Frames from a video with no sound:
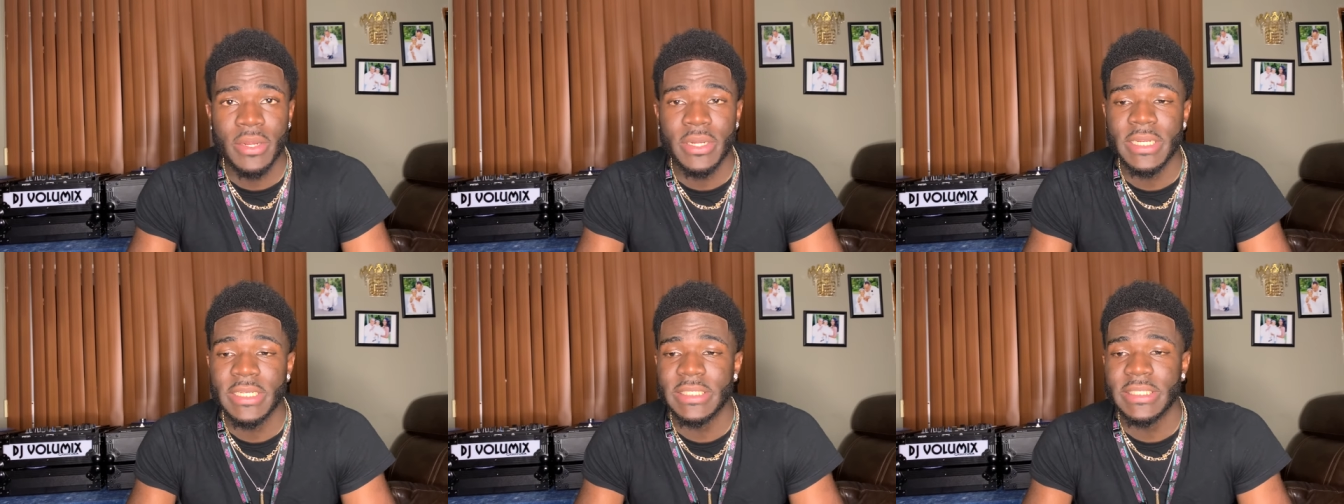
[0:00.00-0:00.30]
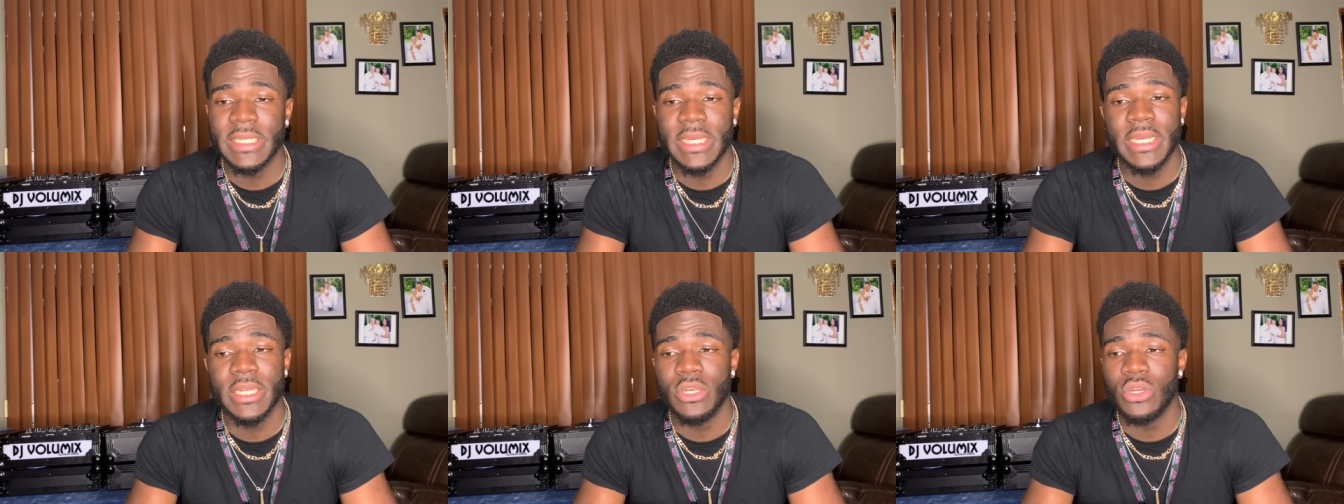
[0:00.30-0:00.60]
This
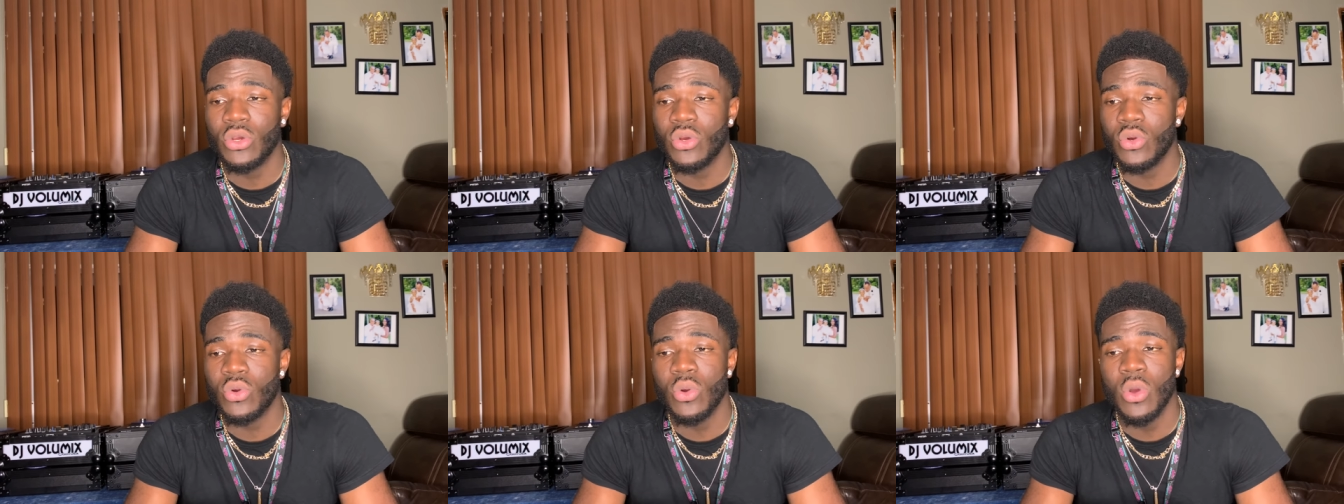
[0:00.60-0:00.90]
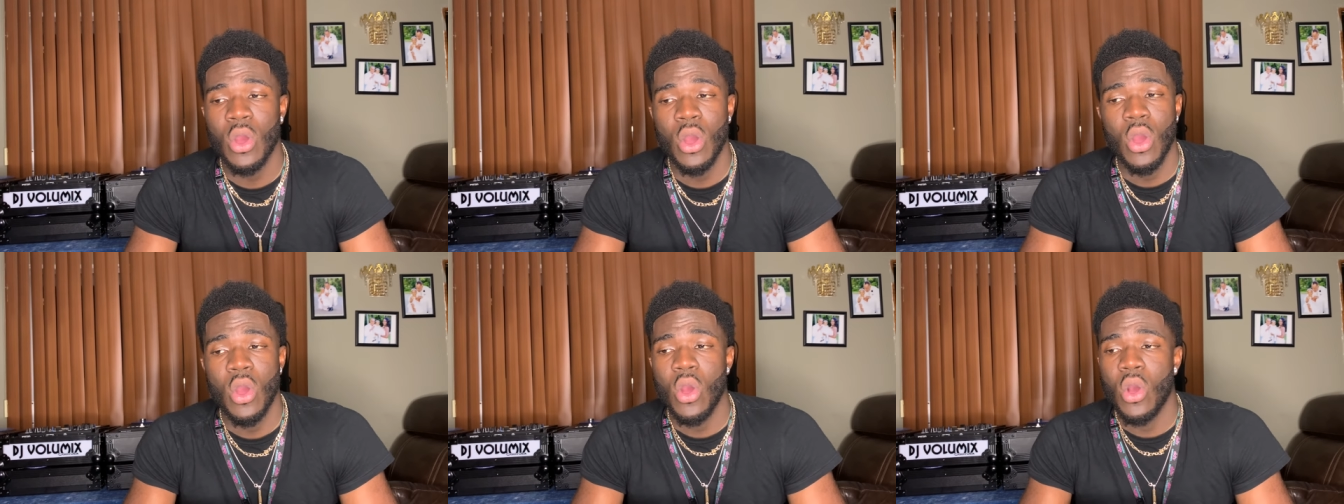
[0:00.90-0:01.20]
ain't no,
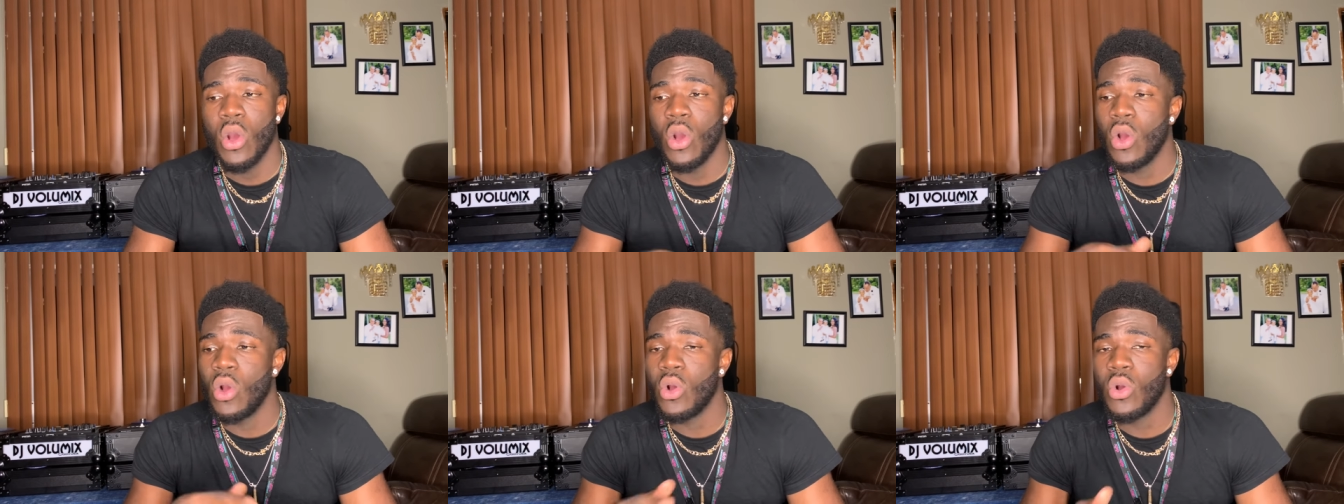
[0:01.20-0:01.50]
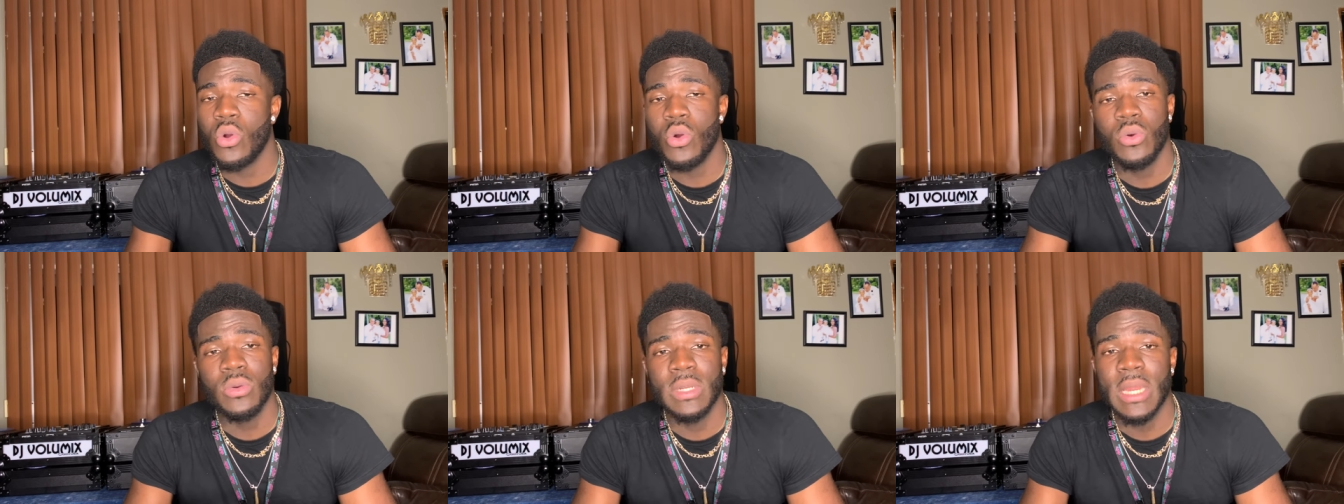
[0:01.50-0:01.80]

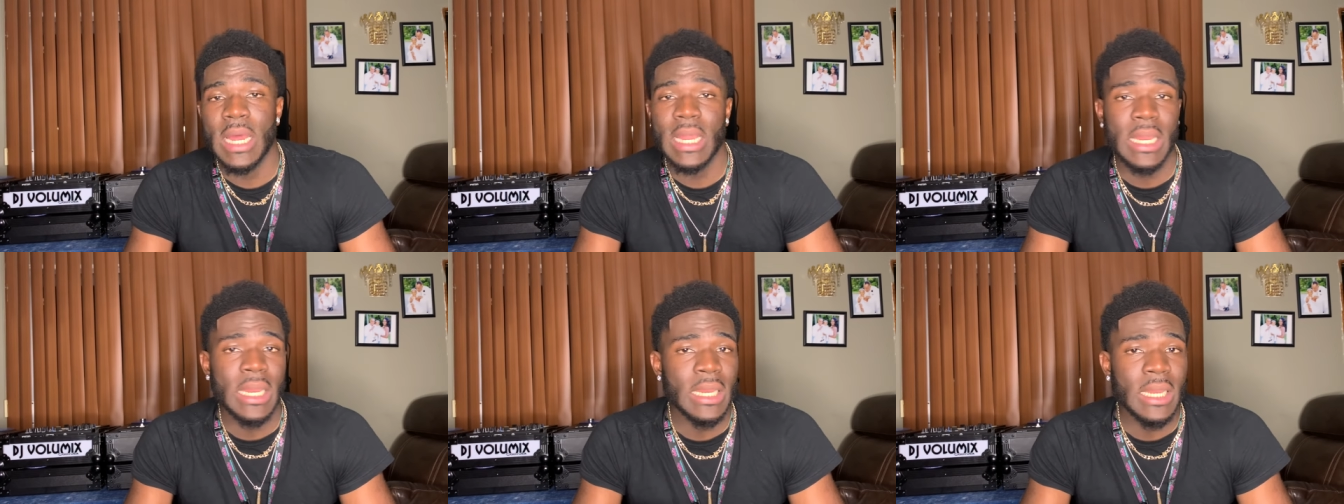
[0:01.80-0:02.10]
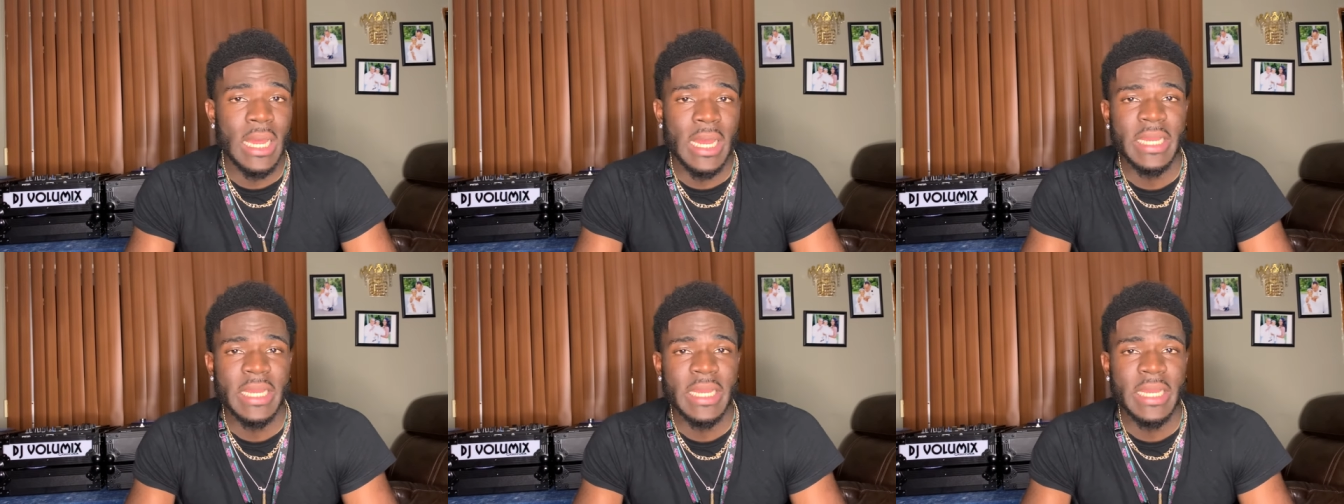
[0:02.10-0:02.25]
oh, da da da,